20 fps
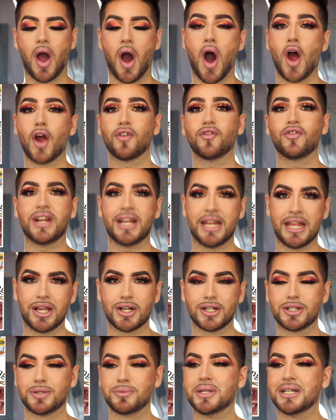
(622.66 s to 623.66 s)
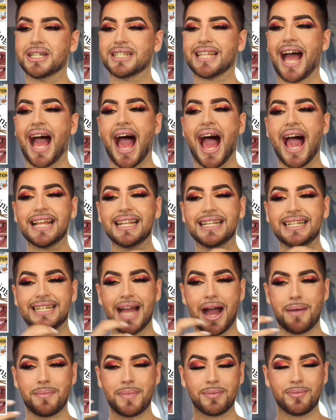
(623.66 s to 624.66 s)
are veneers because I
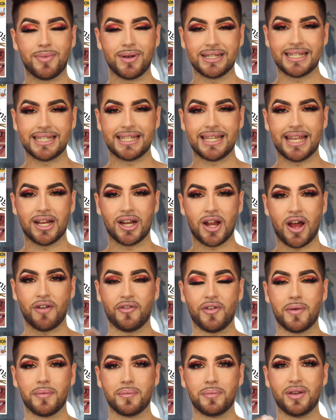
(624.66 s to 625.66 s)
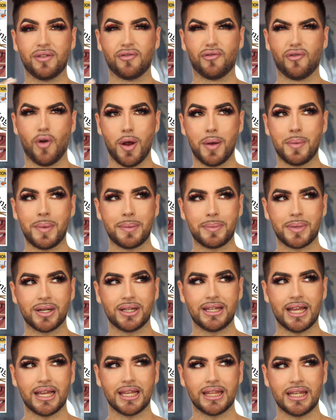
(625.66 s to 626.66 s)
got my braces taken off before my
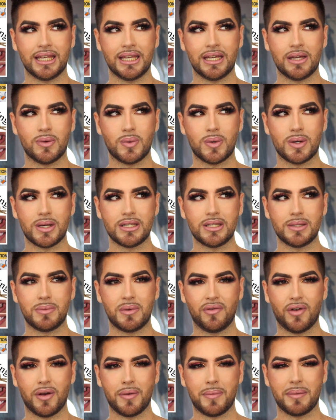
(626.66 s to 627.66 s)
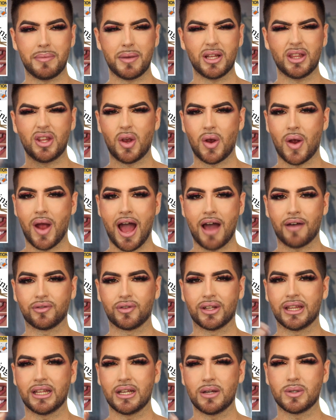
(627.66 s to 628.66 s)
birthday I think it was before my birthday or
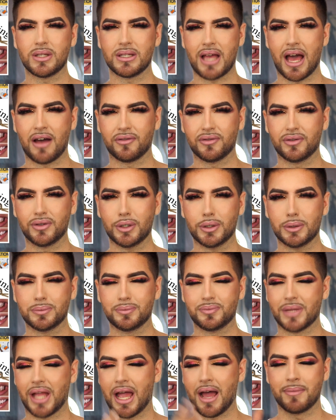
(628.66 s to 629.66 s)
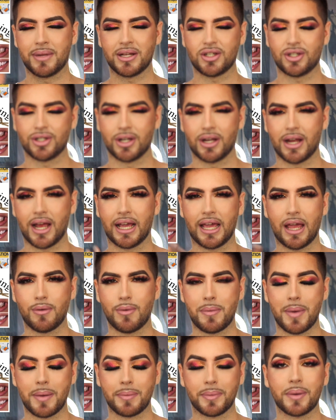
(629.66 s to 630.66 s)
after I think it was after I'm not sure I can't
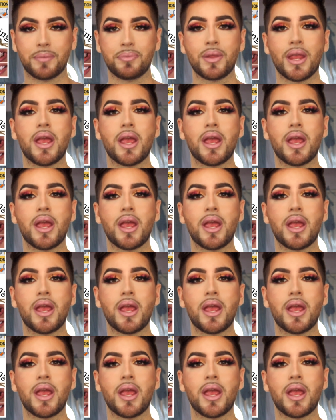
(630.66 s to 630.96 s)
remember